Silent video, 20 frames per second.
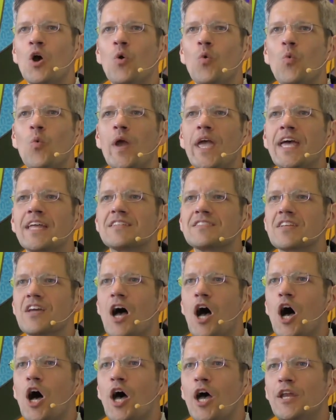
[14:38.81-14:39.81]
went
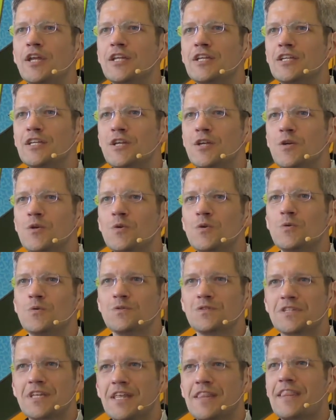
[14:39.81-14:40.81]

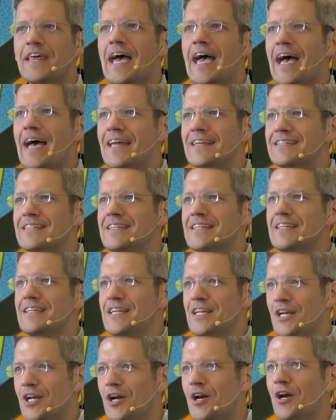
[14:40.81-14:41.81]
unused that
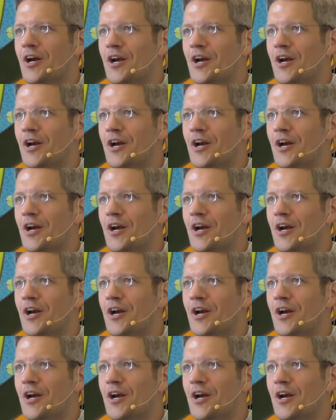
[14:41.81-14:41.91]
year.